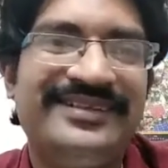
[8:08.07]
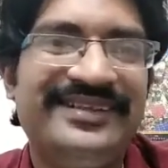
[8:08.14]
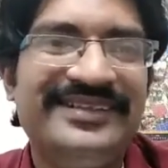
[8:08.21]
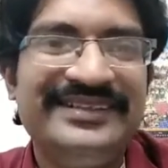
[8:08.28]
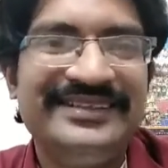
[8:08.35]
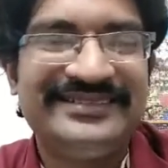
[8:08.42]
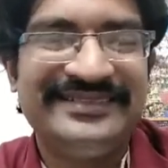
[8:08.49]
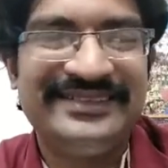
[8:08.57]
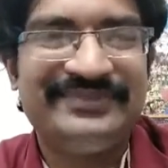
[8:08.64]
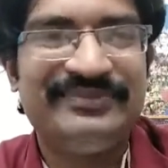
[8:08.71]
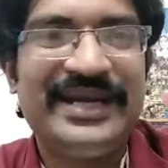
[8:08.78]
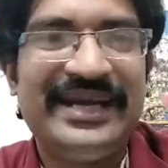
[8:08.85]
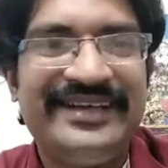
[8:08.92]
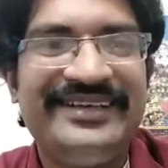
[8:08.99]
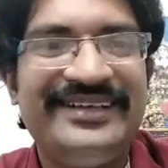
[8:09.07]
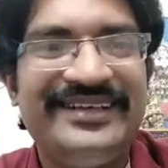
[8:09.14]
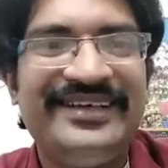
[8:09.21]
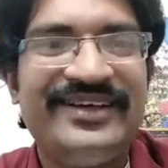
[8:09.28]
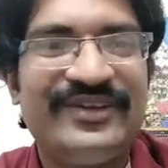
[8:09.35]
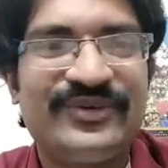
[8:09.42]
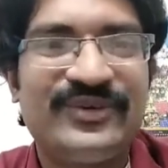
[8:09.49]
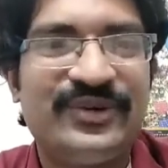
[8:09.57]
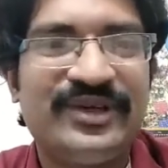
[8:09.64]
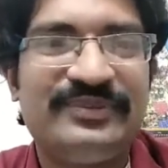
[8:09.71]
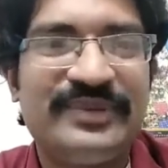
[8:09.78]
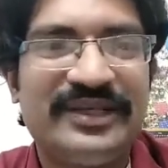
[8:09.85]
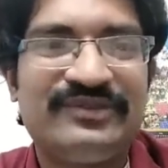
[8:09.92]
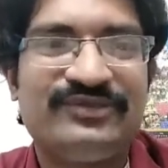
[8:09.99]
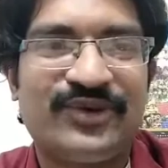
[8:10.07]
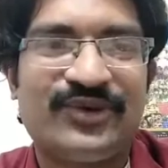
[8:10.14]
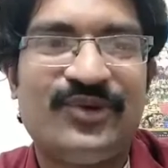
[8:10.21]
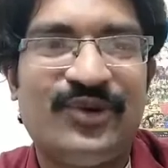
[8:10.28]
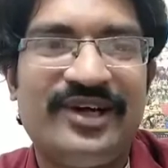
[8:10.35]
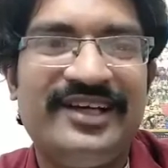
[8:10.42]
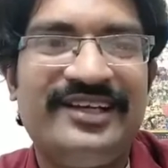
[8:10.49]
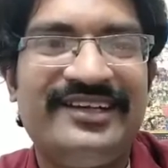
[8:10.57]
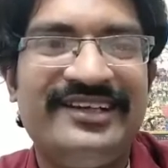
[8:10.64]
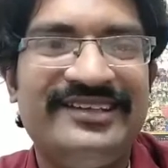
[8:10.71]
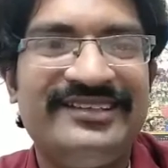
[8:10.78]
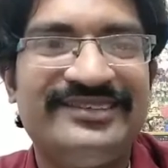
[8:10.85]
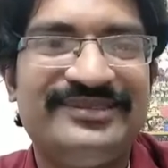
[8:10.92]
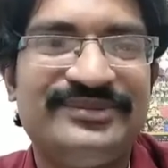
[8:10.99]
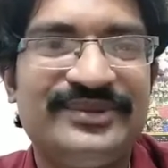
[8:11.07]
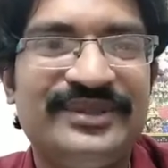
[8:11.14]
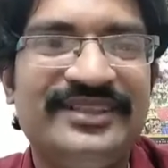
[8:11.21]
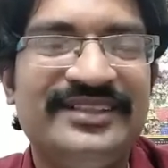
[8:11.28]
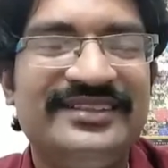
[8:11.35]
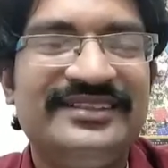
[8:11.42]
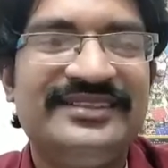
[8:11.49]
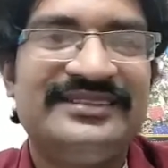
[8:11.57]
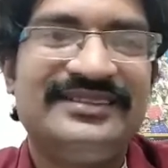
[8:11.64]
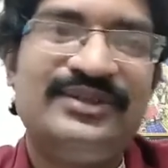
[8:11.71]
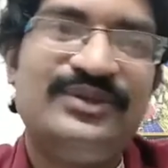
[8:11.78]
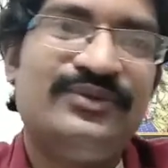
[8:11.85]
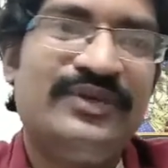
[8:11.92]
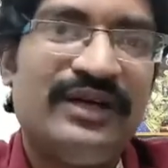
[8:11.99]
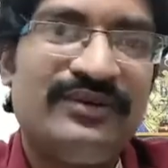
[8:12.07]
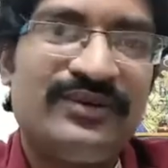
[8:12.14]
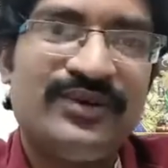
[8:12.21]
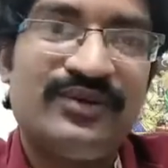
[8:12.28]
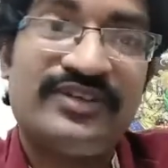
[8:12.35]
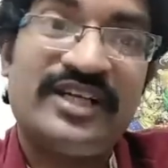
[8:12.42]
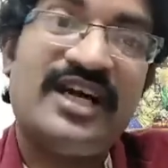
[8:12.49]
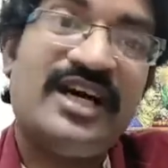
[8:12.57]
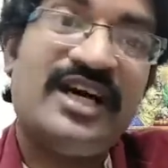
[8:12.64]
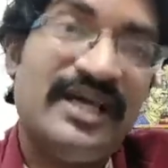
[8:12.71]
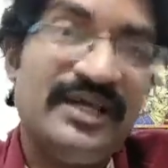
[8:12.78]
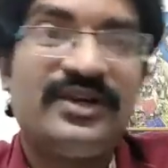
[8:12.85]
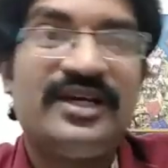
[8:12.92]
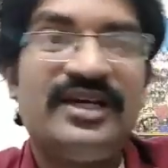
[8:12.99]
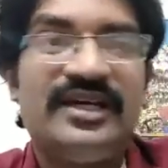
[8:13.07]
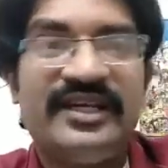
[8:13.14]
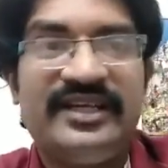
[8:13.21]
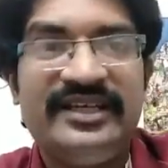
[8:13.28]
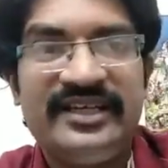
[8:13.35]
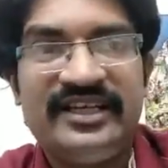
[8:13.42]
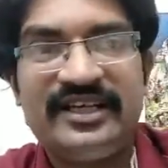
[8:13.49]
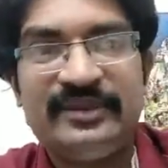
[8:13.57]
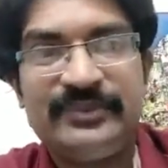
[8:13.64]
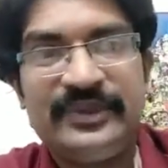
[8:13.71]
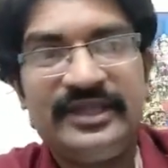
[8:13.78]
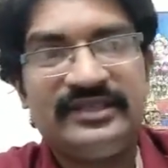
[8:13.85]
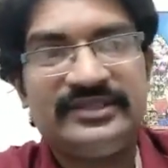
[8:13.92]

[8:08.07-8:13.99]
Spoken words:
Made in India is good, but for quality you will have to go for high quality Indian companies.